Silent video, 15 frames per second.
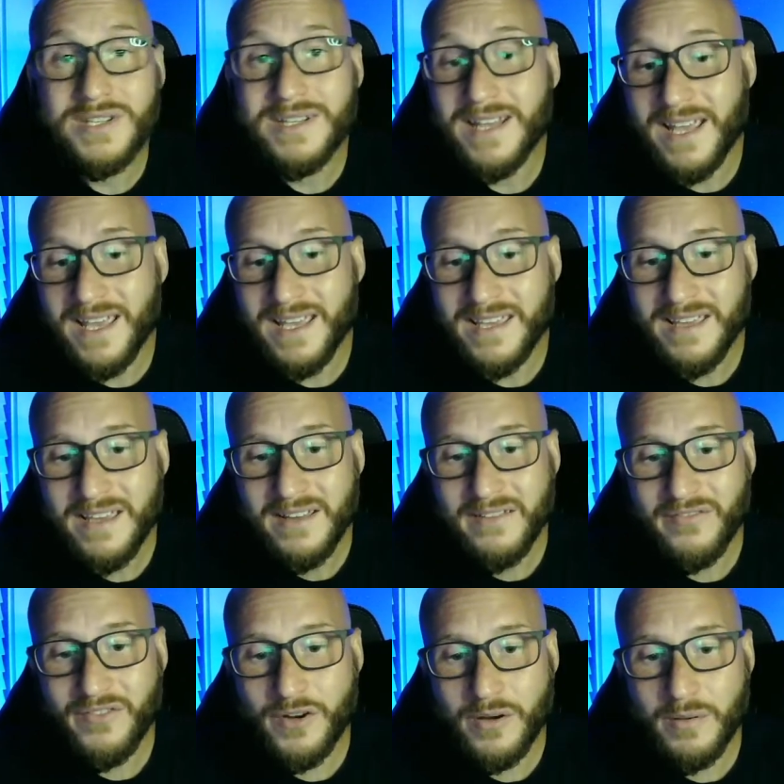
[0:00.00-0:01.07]
Day
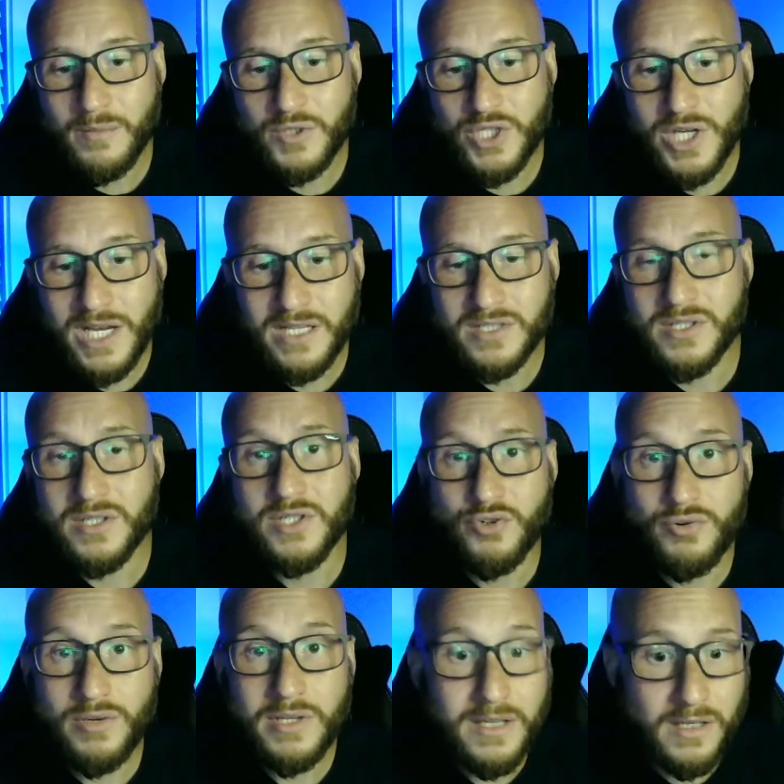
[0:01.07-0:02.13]
from Josh
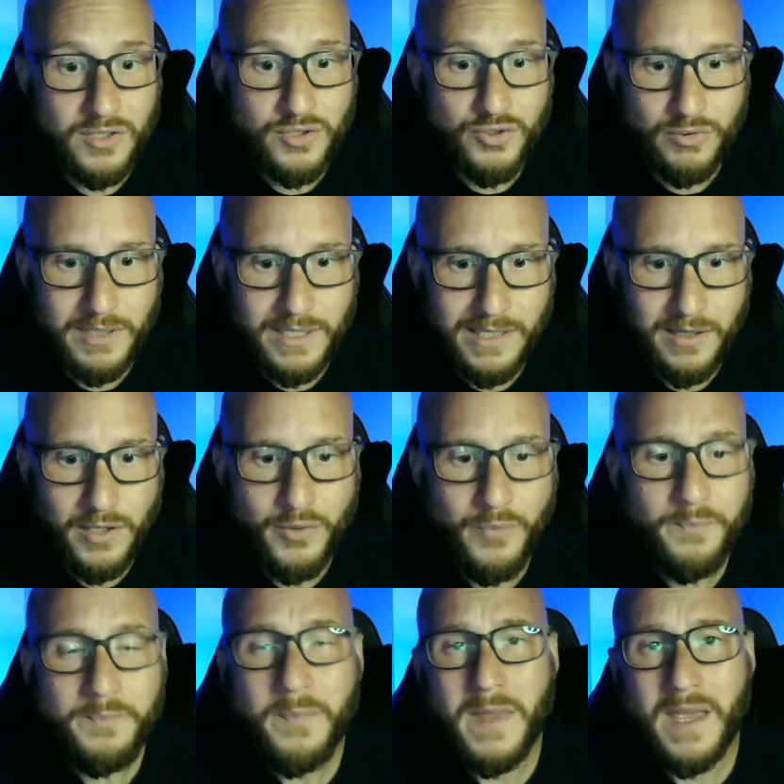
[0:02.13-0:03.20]

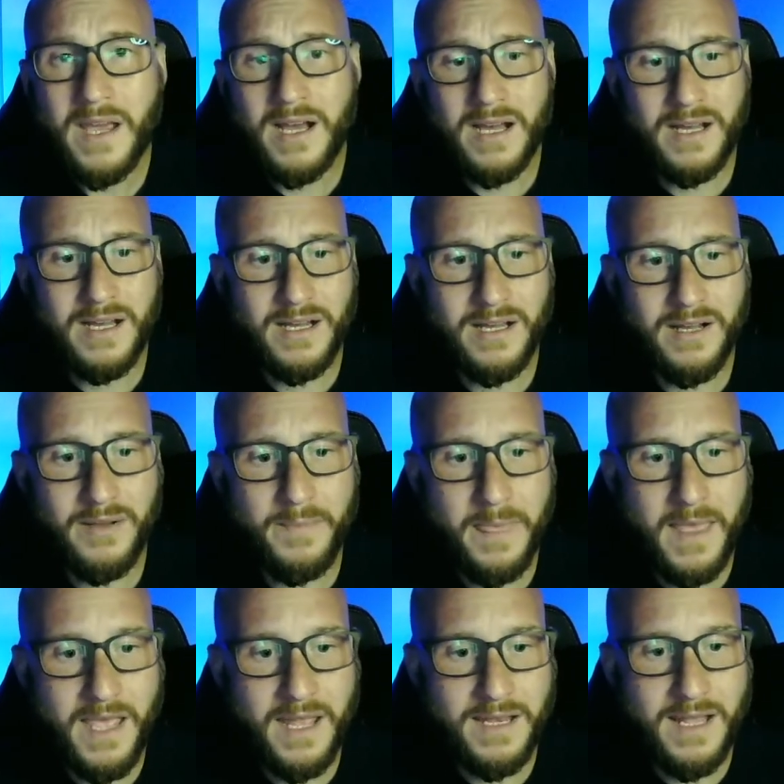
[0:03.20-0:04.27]
Trujillo,
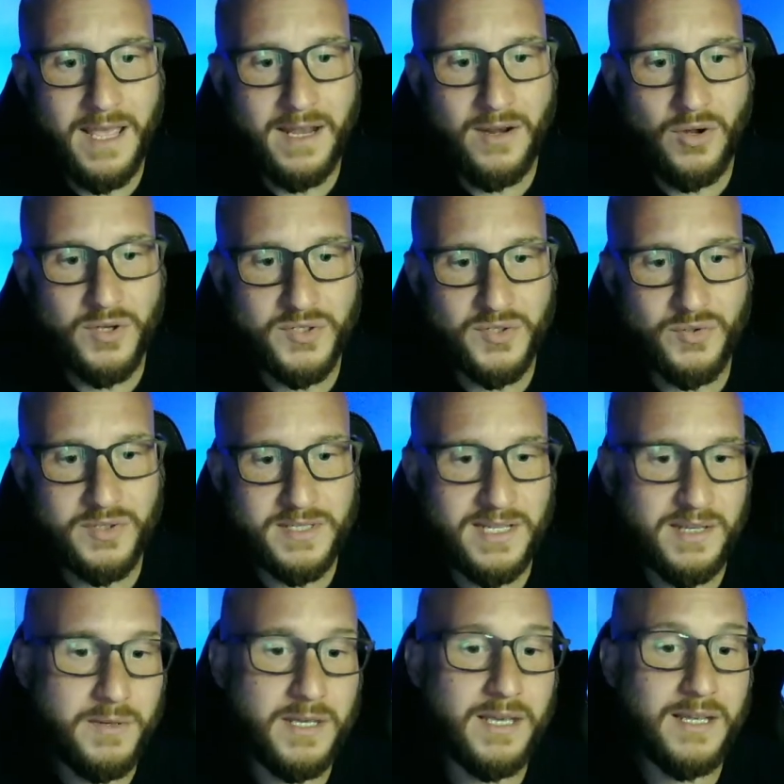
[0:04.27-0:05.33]
and then also a
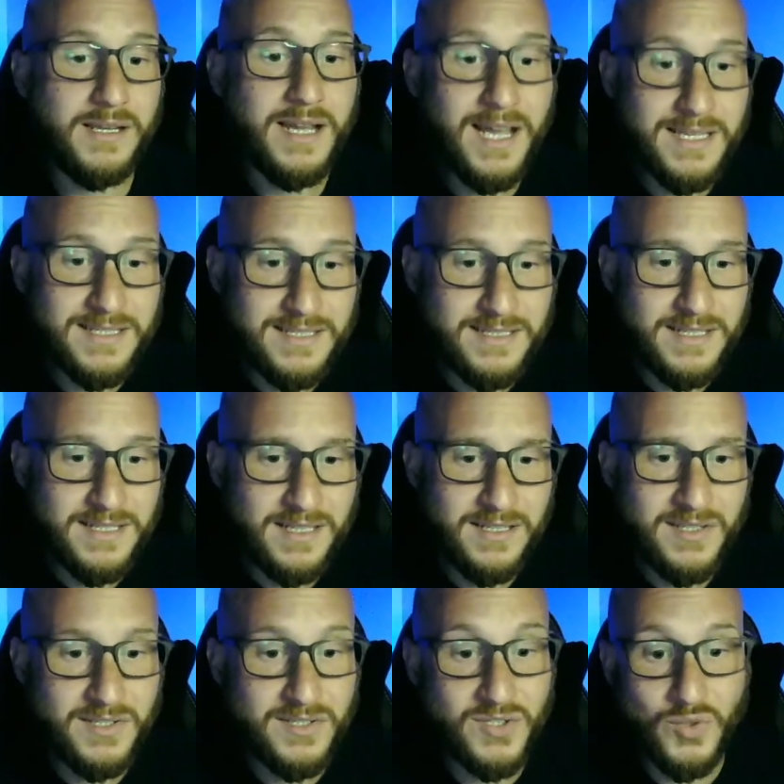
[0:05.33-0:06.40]
sneak peek at Constantine,
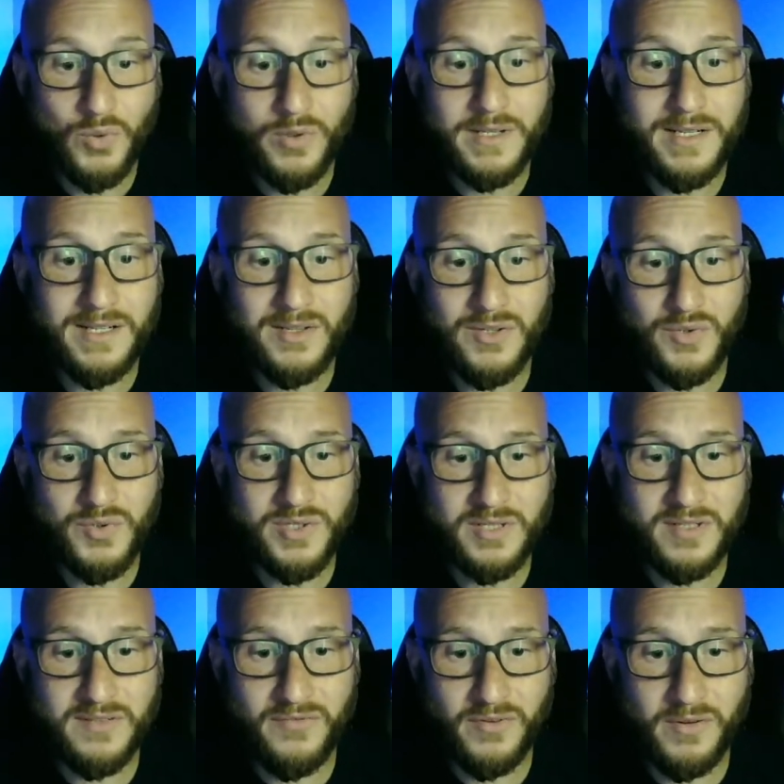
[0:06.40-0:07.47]
Distorted
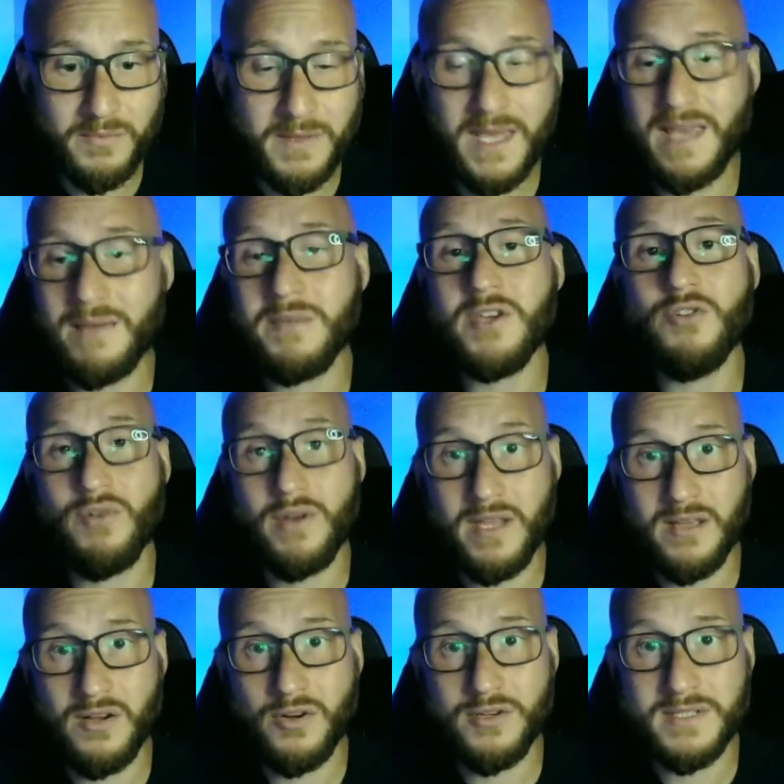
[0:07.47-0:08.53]
Illusions from Cami
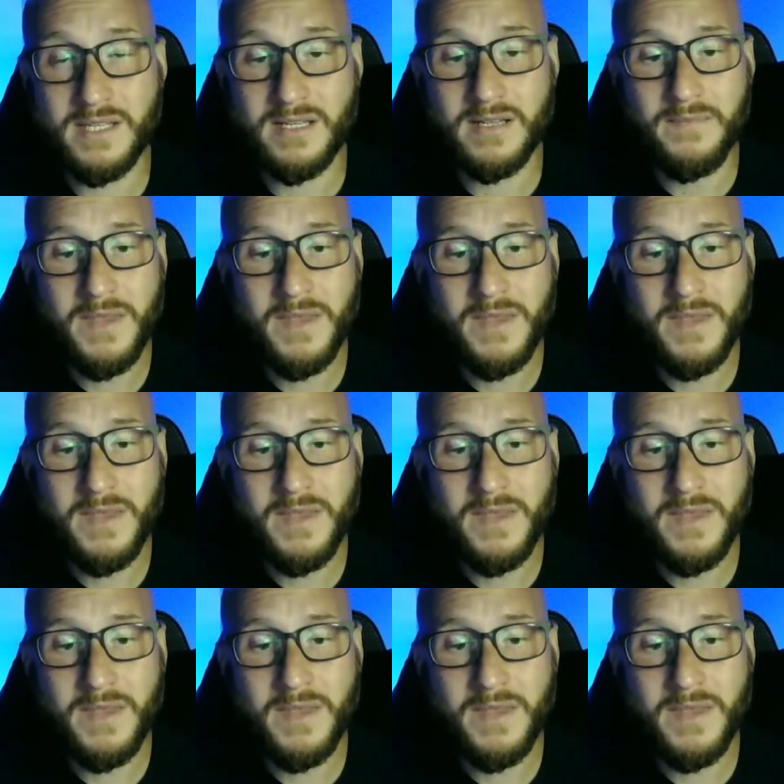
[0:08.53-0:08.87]
Garcia.